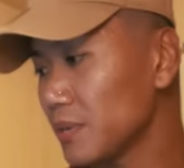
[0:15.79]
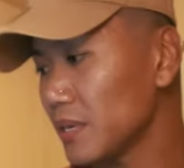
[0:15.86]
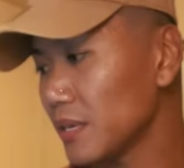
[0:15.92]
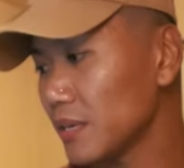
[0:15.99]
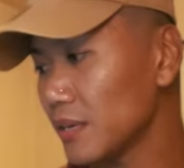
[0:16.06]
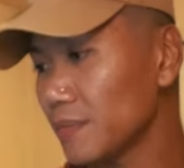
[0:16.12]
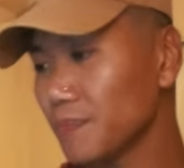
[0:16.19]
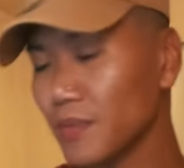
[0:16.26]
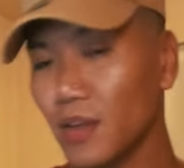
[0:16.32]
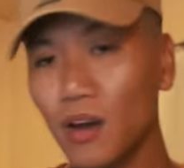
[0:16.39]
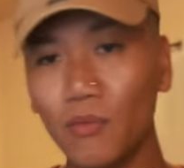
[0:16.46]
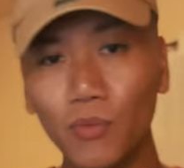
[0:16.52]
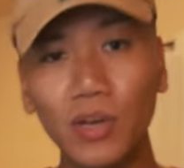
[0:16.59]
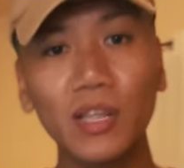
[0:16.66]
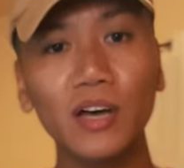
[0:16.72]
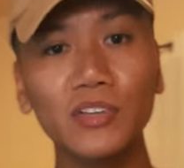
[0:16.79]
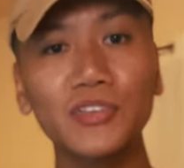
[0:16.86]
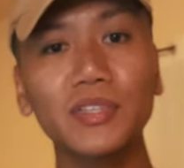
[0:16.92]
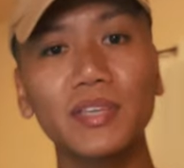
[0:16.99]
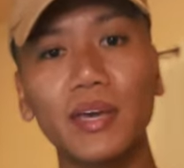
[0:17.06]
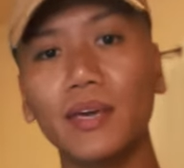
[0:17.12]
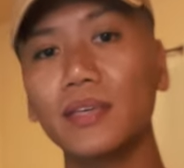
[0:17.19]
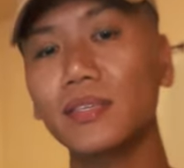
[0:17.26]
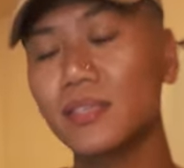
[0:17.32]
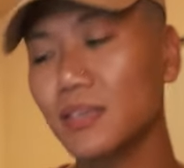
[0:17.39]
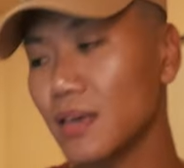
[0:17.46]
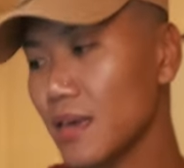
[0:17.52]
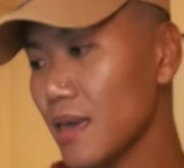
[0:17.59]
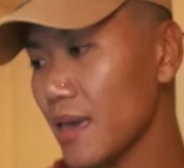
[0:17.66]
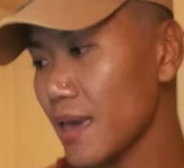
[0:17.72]
be 100 days,
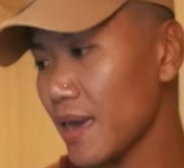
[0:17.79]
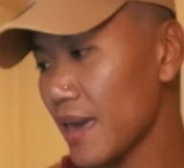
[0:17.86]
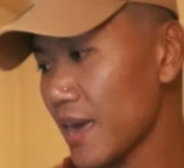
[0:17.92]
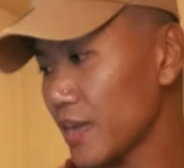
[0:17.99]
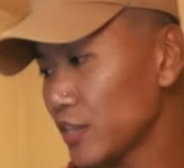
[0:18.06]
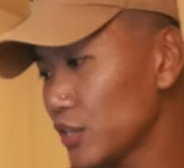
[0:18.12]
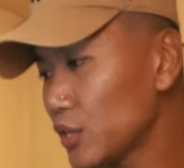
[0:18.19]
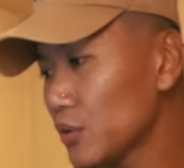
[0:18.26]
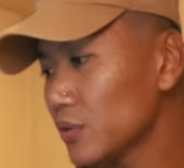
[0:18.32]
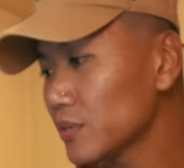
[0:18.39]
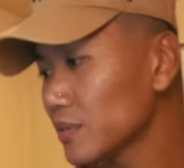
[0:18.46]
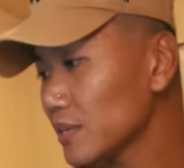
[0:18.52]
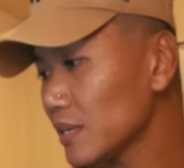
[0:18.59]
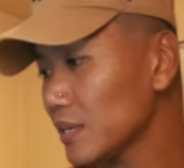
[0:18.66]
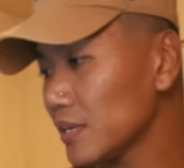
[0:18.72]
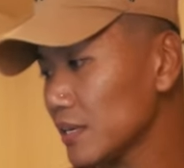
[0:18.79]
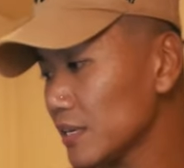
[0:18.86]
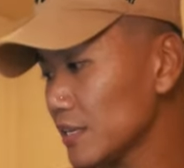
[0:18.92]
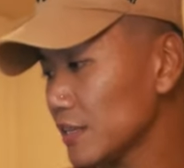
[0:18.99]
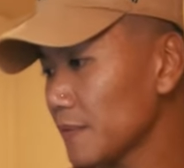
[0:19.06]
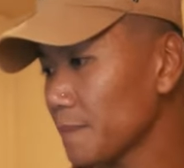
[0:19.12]
and you'll need